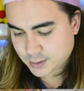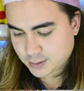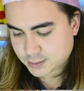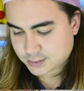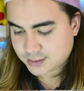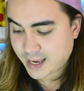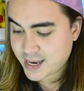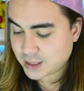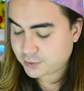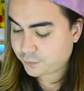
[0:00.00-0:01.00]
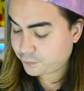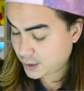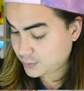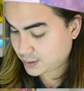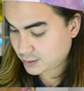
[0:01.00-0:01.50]
Say's
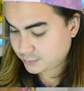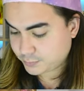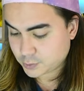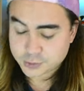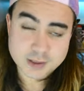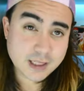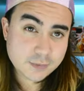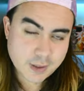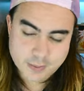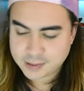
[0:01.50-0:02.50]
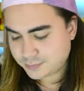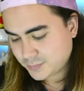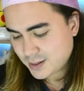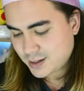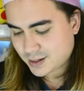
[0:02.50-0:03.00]
Phoebe, or says Phoebe.
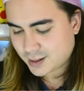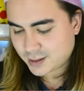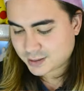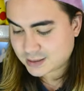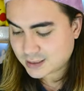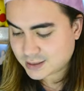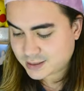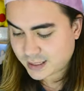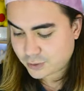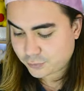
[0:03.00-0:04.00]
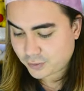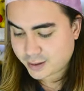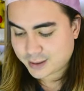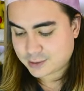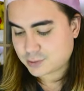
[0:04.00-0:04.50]
Uh, Scissor-tailed
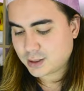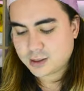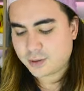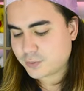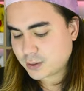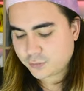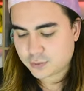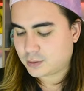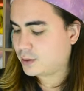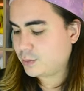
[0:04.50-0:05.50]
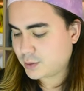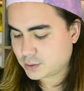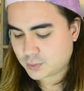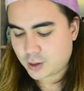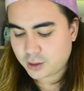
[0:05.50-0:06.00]
flycatcher, and I love the different artwork as
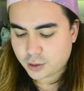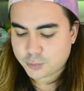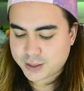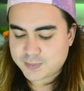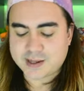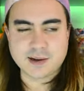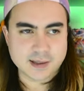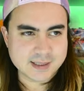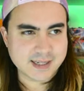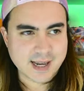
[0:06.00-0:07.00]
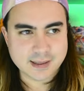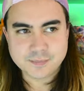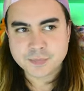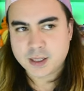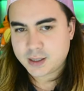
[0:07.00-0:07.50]
well. A lot of the wingspan cards, again,
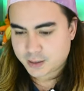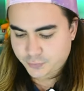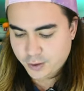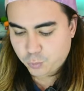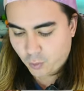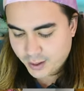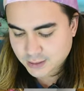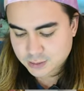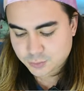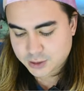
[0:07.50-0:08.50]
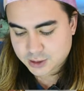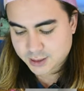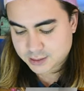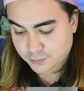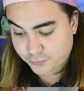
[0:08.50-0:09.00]
it's very white, which
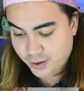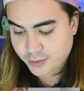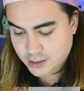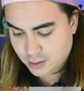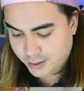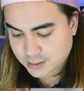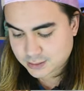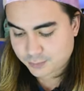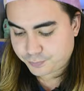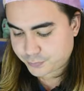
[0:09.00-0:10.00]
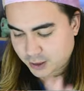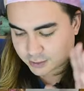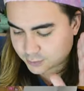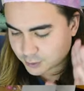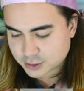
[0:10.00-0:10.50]
is very nice and,
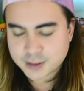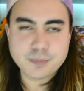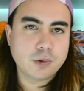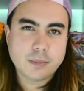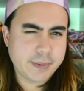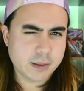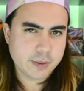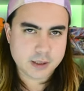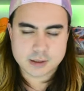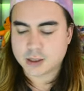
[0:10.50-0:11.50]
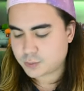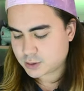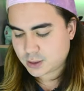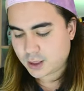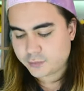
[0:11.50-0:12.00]
and simple and minimalistic, which
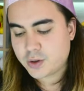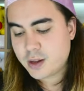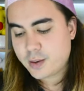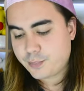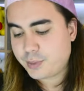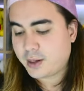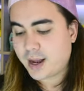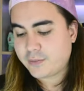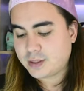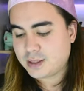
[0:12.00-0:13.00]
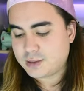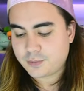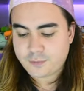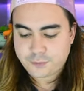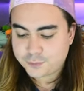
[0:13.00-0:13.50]
I love. But having these
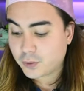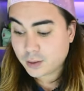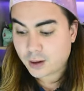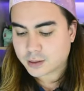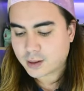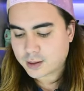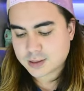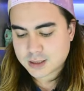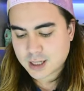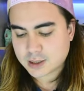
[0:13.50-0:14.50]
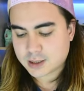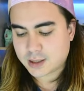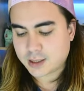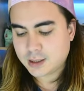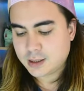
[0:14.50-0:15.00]
full art cards, essentially,